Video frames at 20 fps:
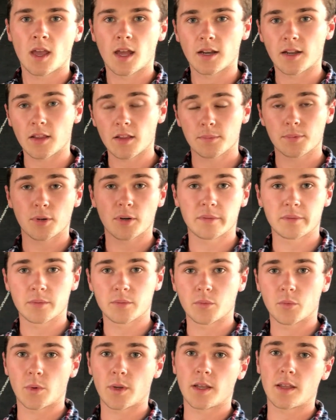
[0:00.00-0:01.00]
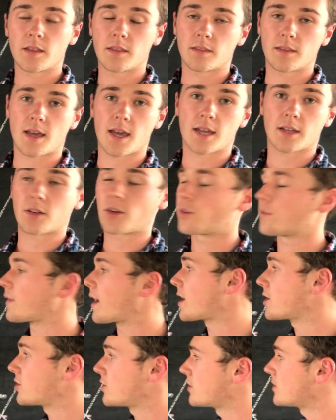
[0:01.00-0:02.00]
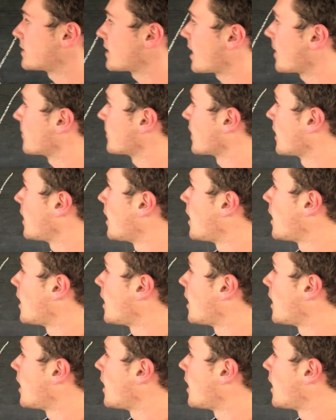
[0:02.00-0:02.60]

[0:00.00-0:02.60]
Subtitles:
Another problem with cultivation is that